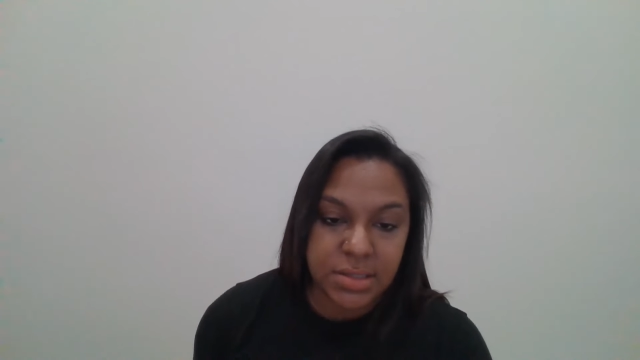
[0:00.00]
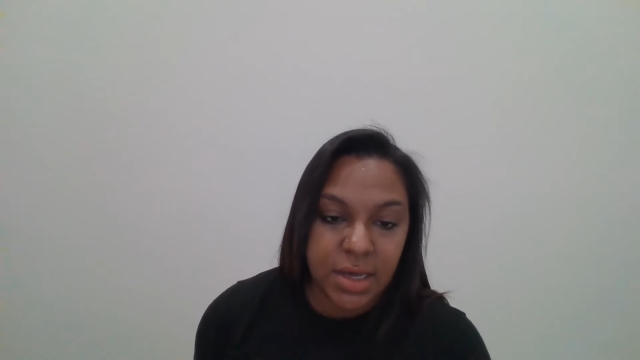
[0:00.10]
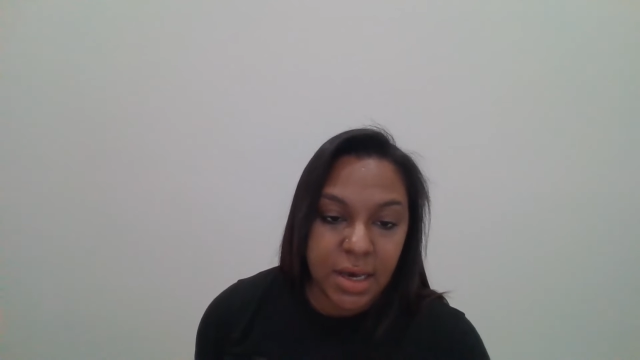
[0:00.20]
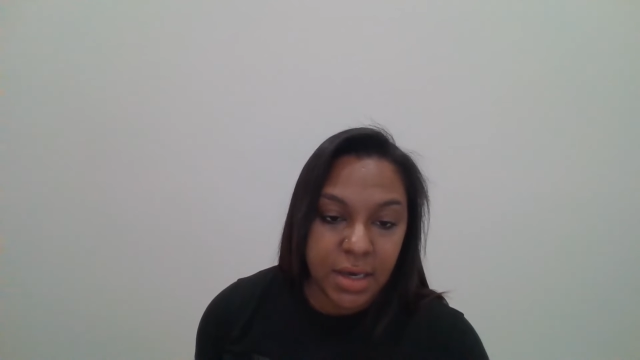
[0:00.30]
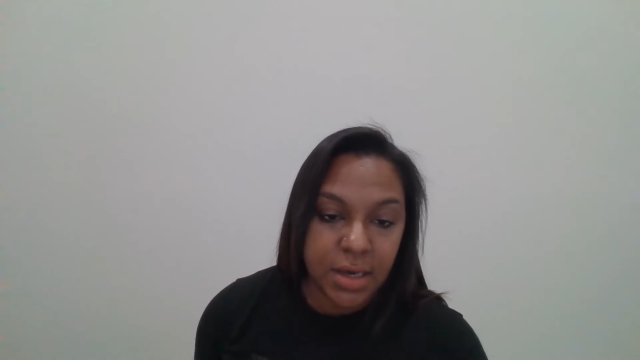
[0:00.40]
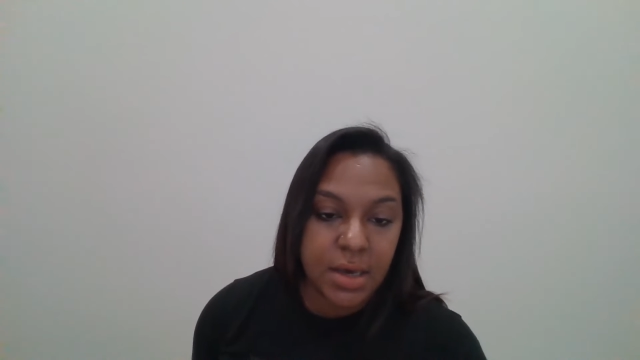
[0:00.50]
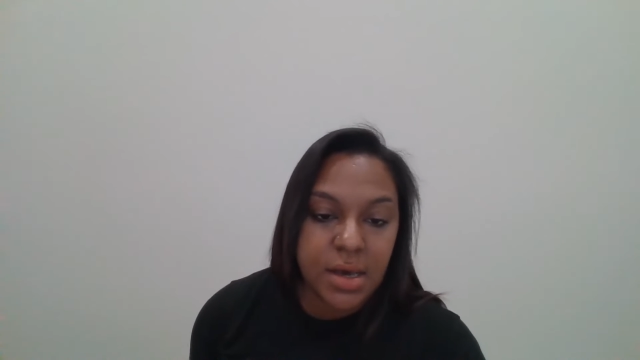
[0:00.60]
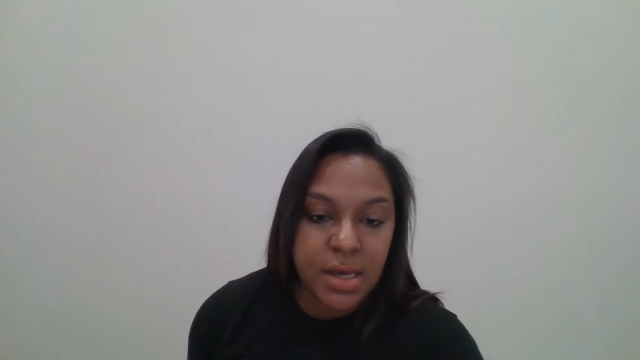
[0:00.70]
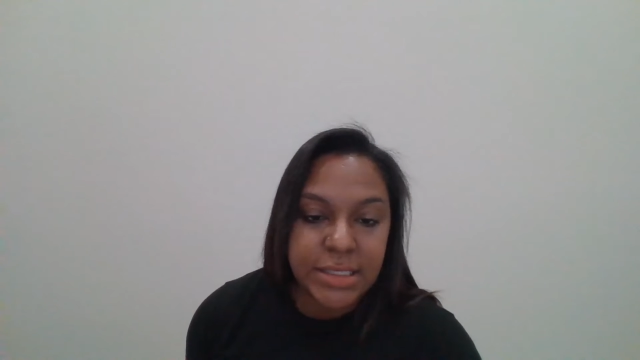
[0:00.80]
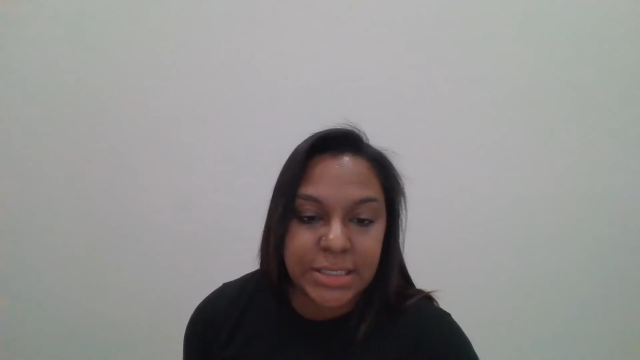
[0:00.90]
like
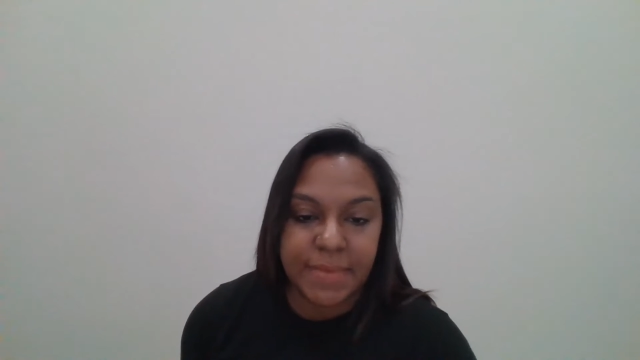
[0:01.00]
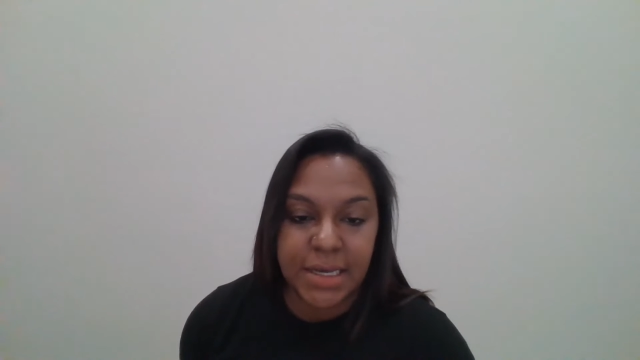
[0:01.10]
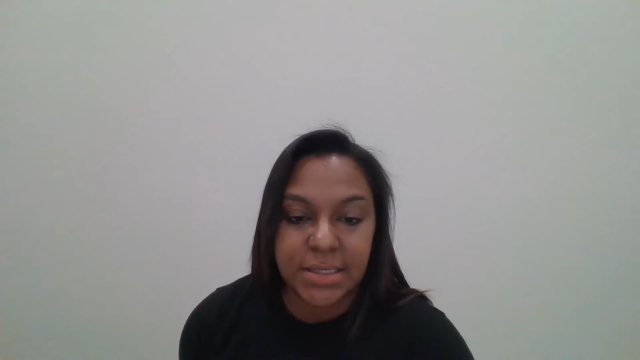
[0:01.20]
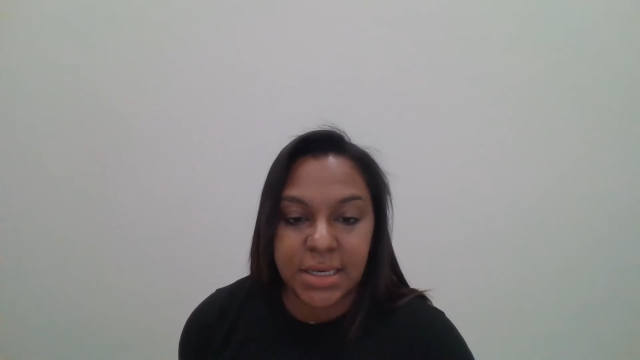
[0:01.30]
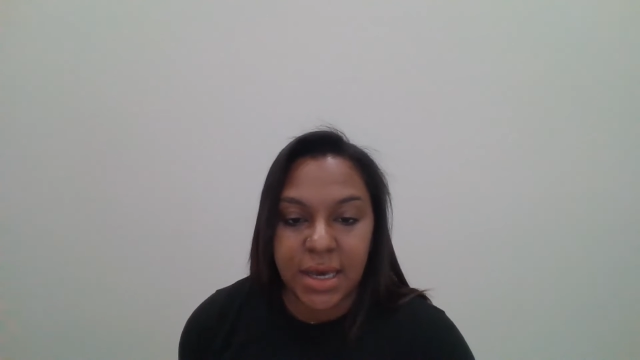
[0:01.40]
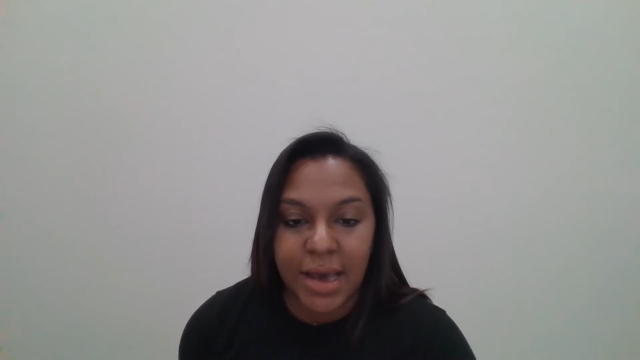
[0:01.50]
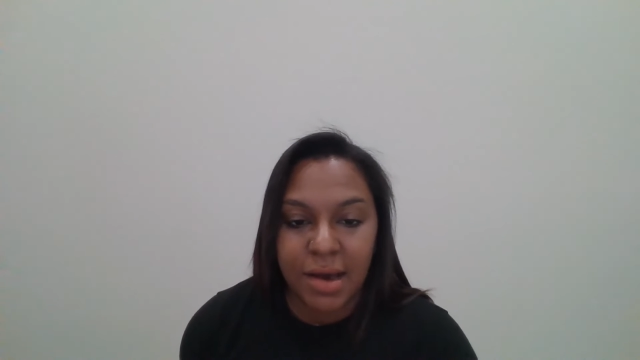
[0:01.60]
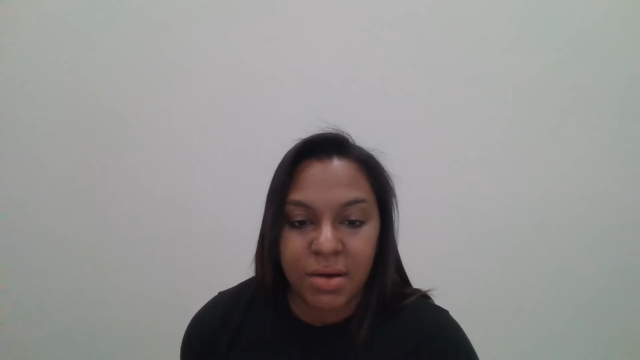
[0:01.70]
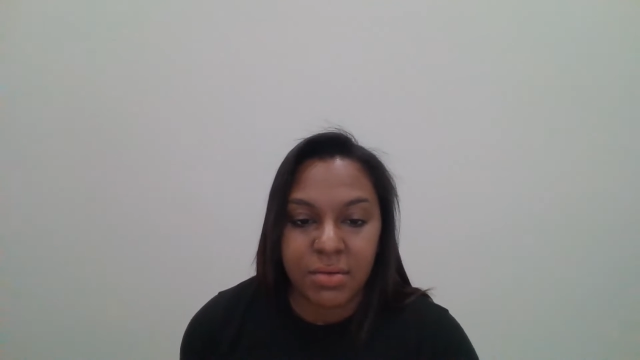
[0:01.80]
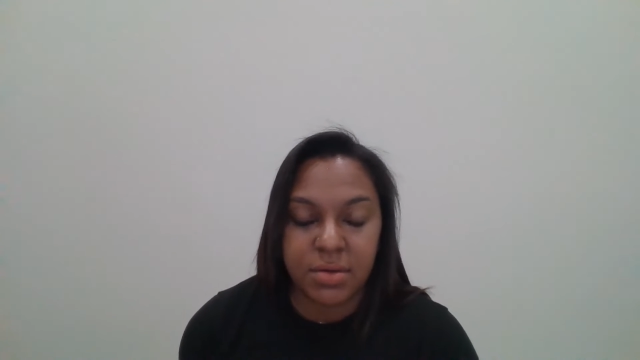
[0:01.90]
spacing
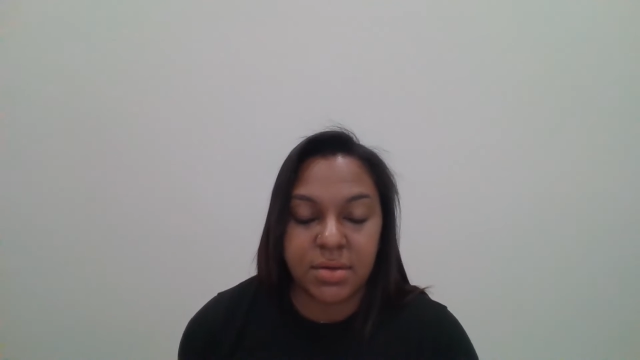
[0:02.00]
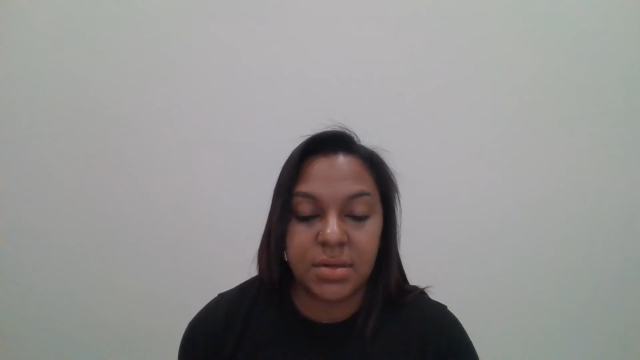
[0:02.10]
out,